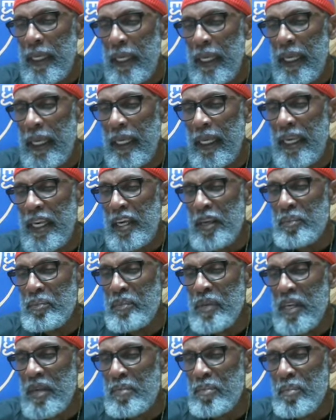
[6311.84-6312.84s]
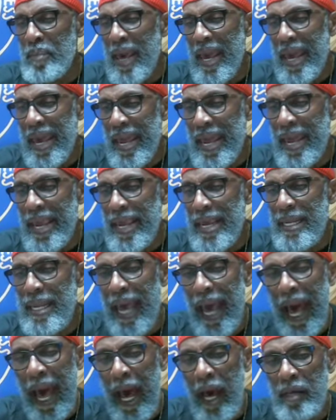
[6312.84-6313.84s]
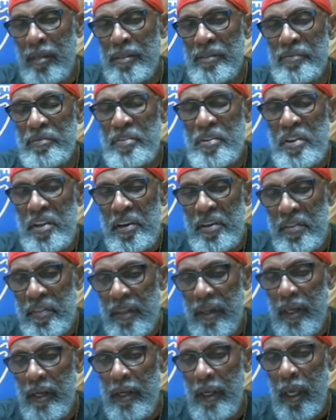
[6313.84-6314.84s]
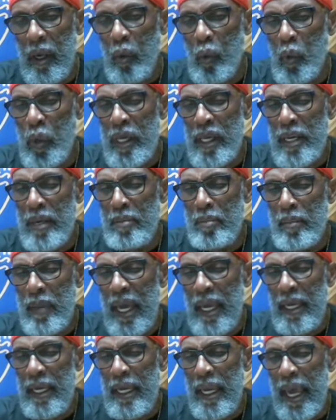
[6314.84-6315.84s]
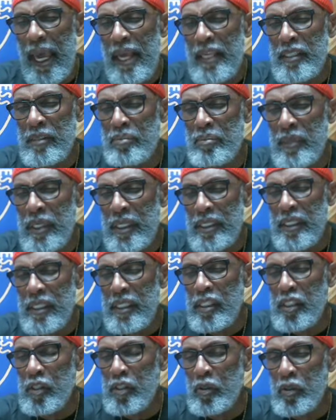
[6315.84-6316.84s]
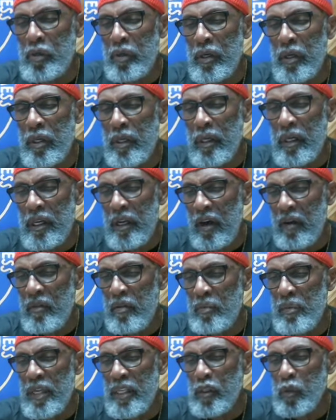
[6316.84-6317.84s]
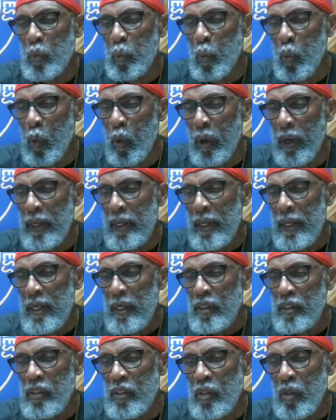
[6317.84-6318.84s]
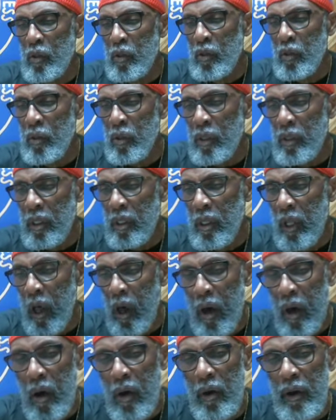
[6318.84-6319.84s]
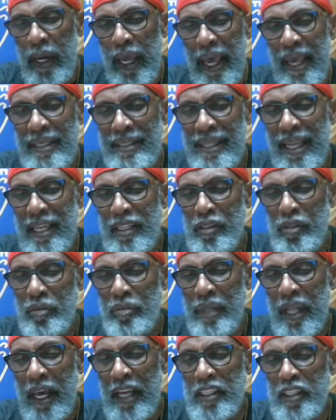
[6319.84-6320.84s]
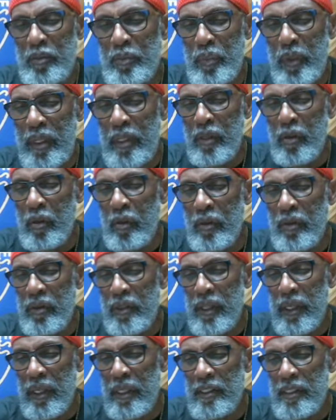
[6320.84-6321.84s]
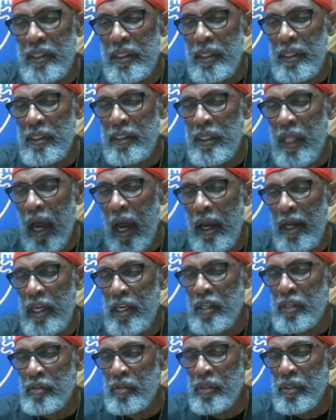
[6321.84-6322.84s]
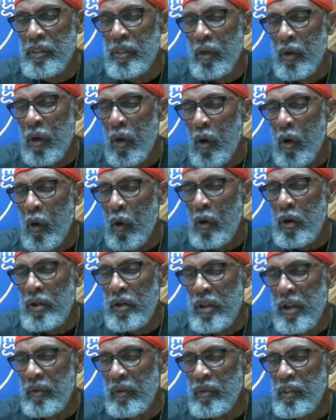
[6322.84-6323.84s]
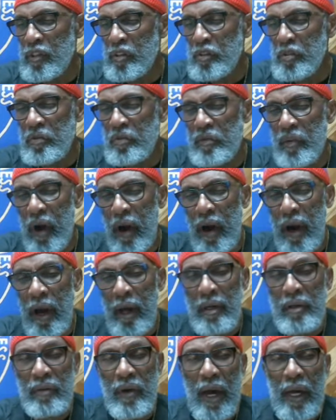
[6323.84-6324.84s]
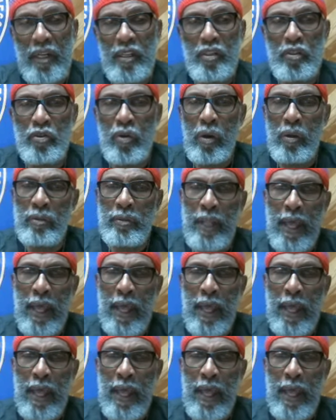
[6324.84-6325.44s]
It can be made out of nothing, and we can make as much as your governments want, so long as they do not spend it on things against our interest or endeavors too far out of our control.